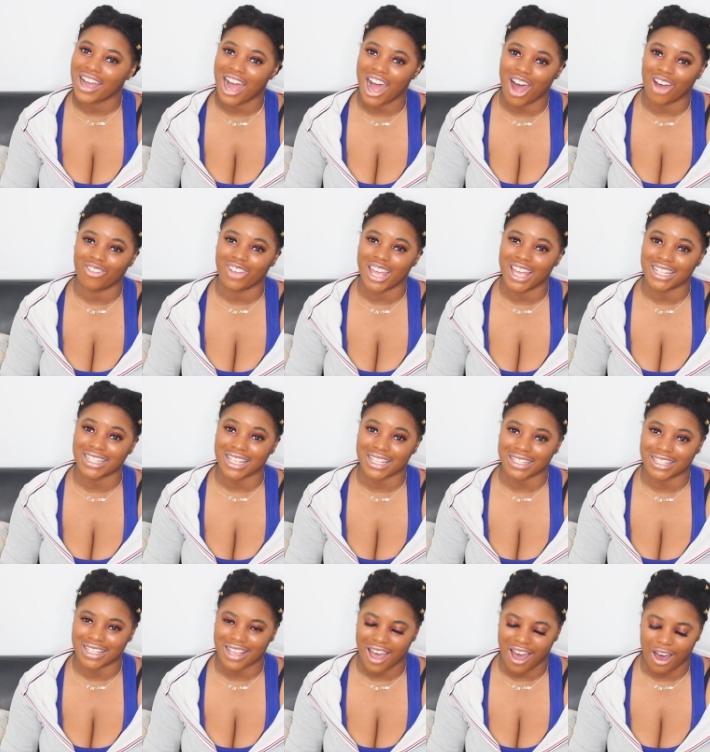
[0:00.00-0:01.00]
comment
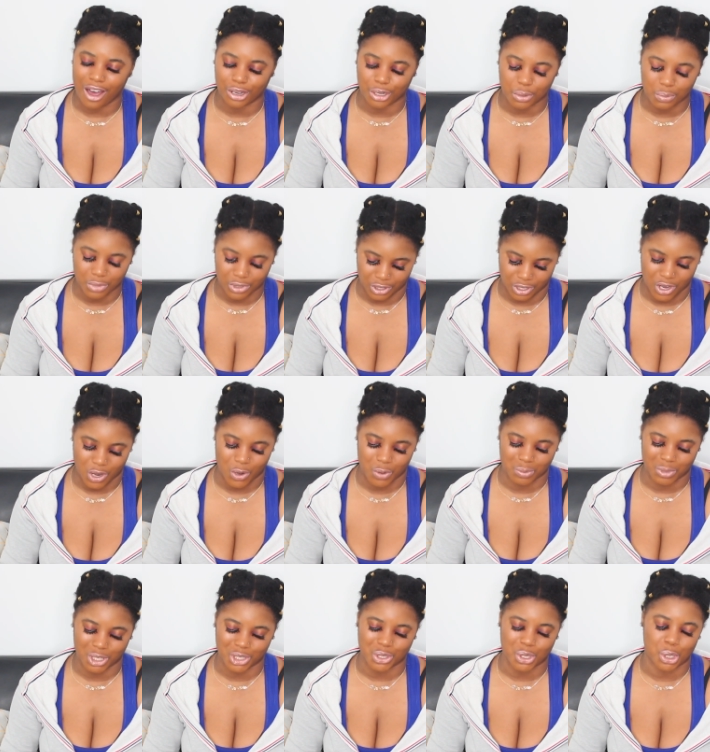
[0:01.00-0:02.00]
down below.
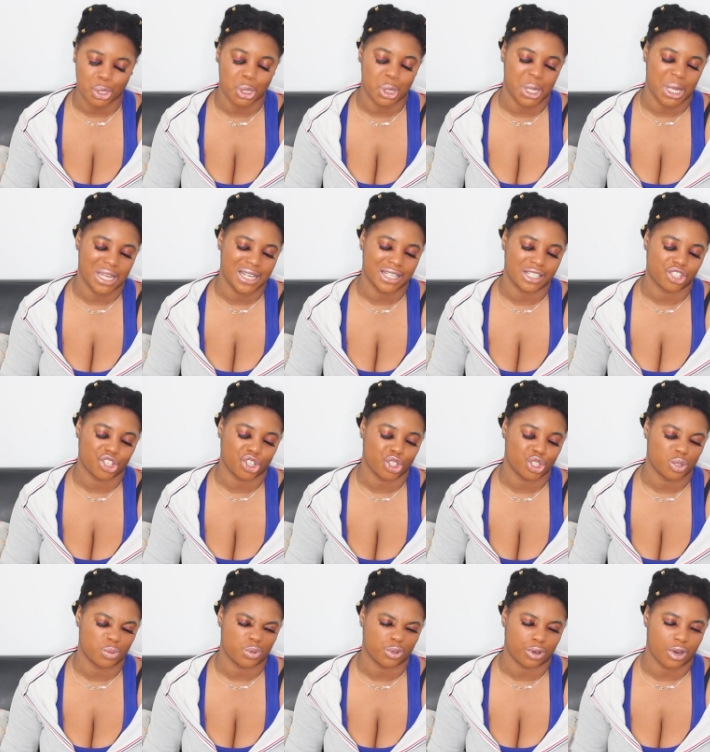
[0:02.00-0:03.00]
Make sure you like, share,
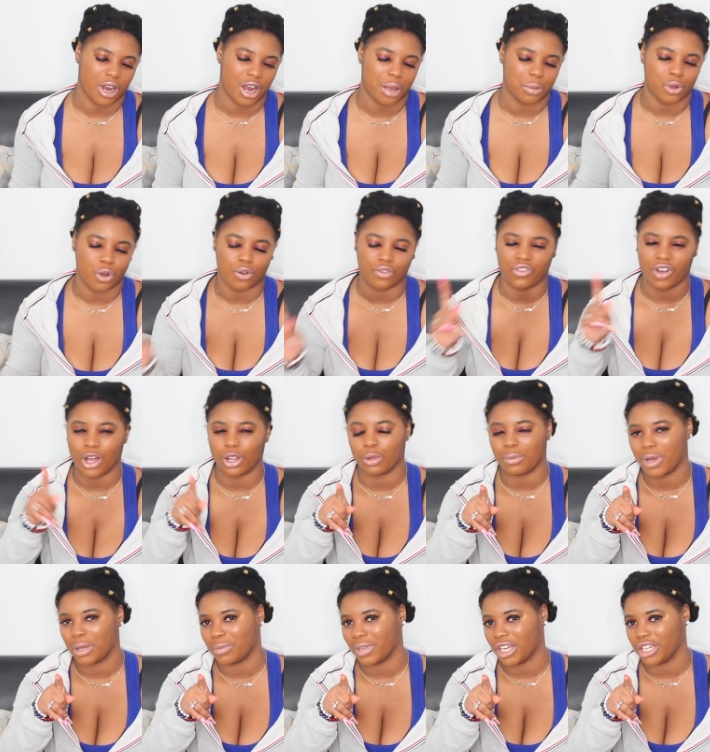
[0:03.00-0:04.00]
subscribe, go follow
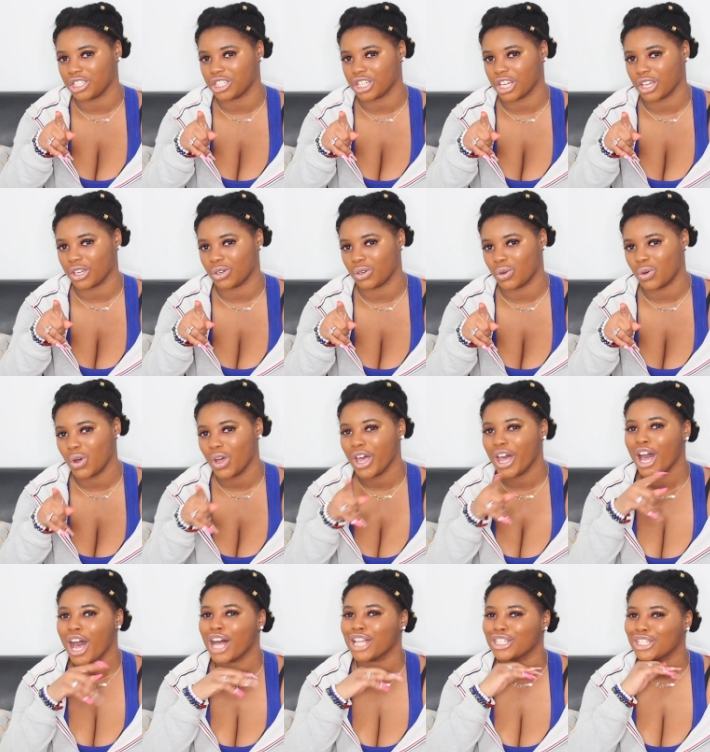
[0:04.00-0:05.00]
my main channel.
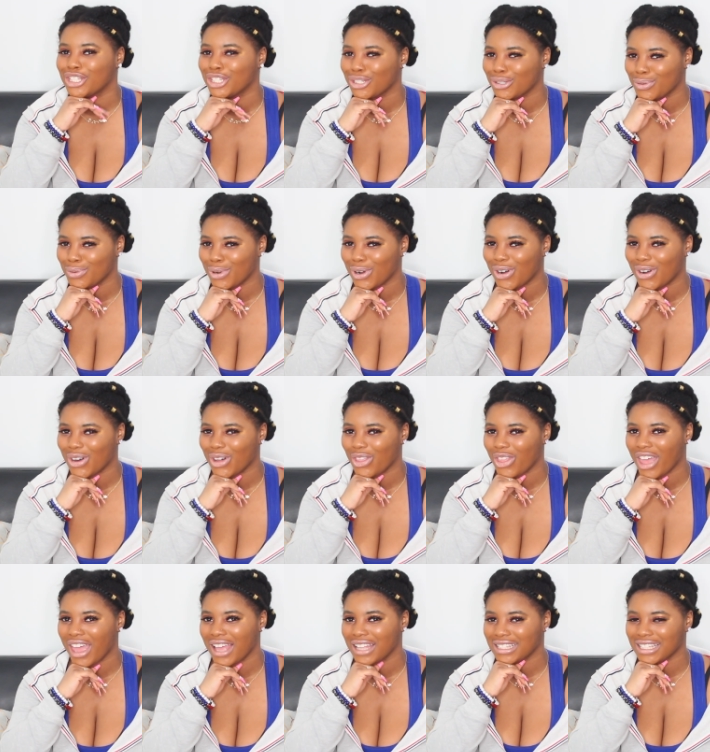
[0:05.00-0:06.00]
Do all
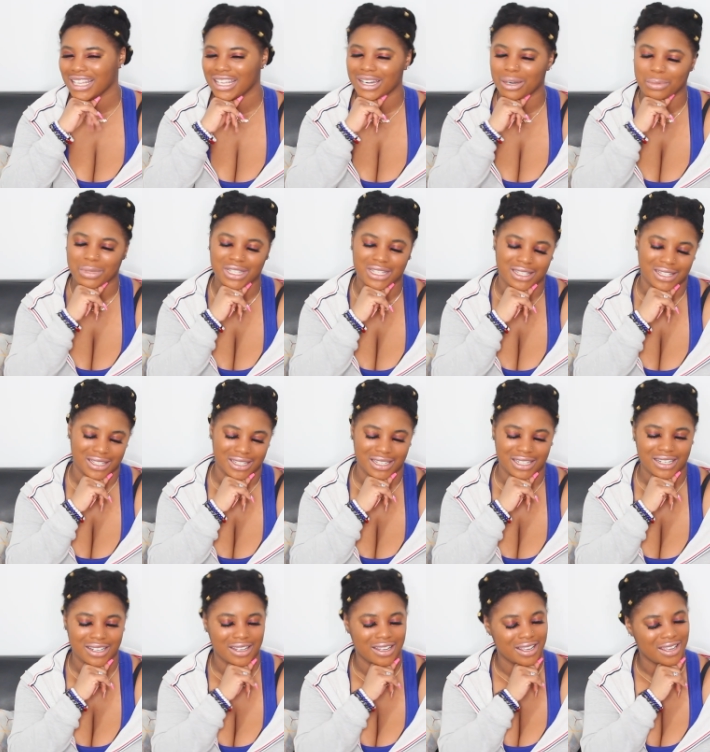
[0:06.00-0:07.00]
that, and I'm going to
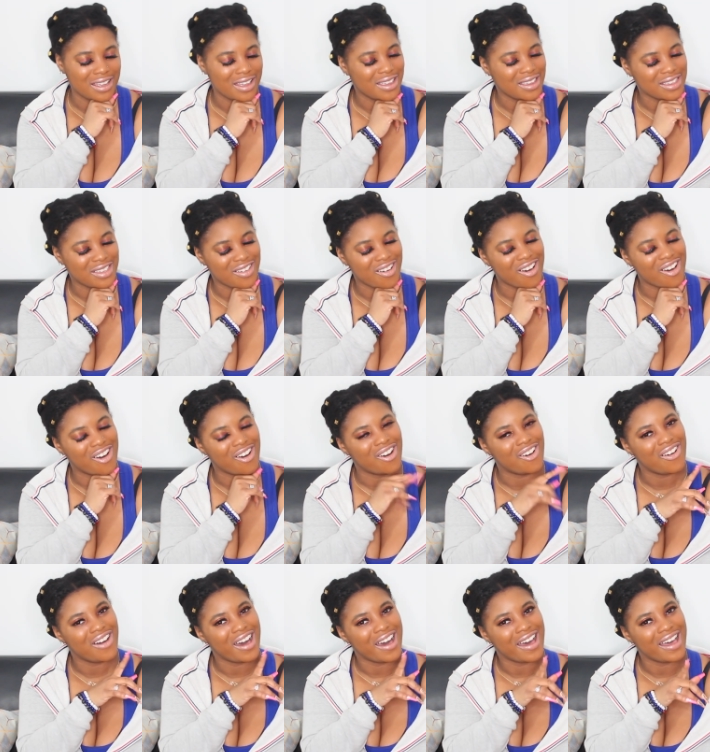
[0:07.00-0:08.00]
see
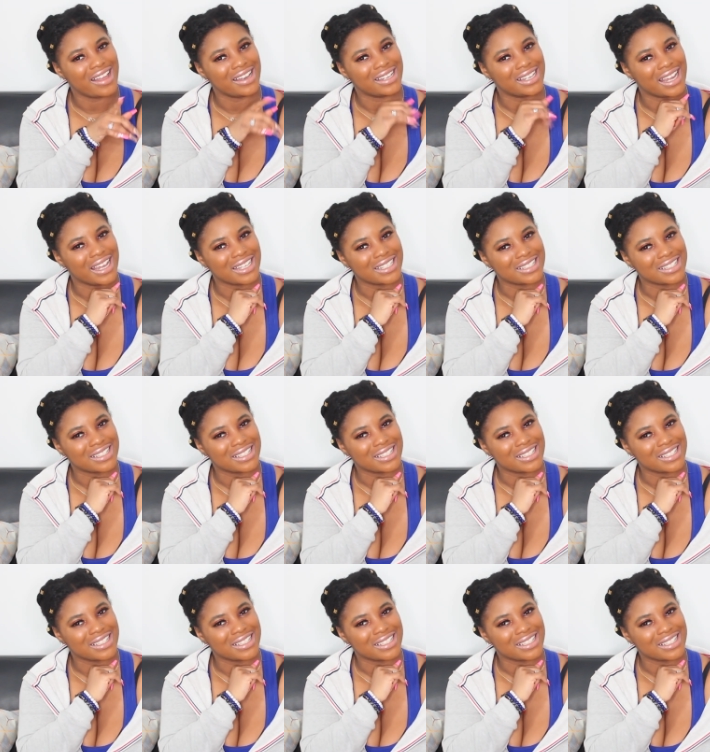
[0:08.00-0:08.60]
y'all next